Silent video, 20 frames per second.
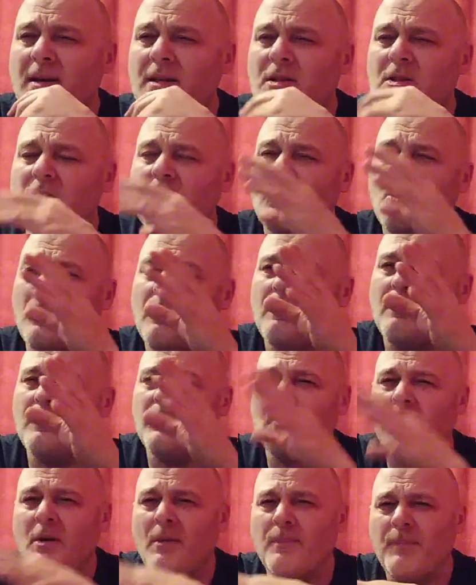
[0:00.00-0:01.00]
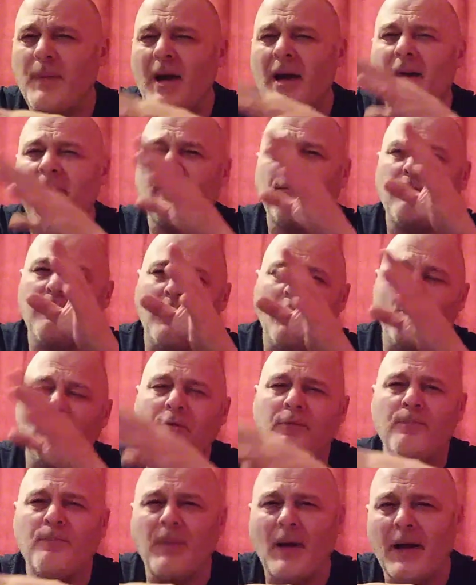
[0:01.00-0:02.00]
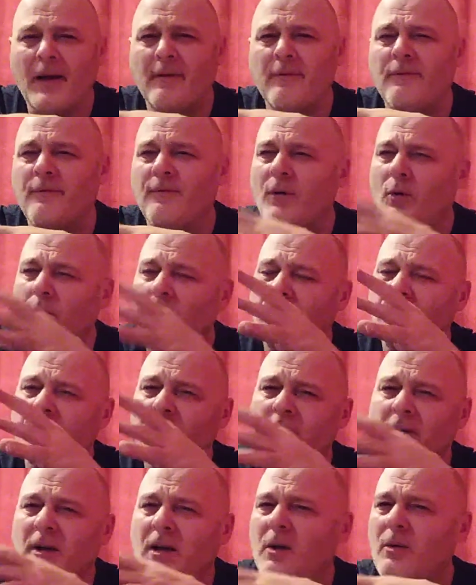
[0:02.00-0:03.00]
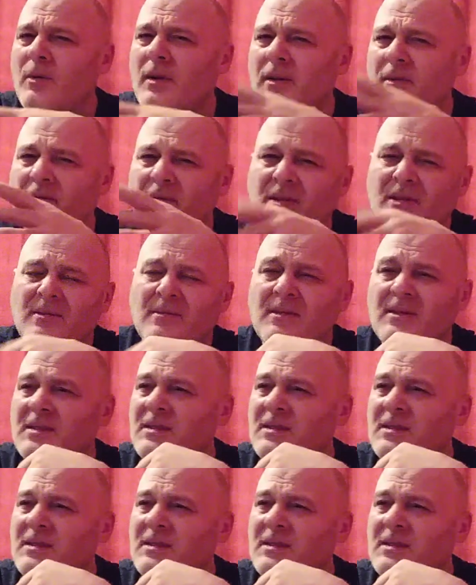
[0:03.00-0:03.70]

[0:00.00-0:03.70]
It's gone, you know, back forth, you know, and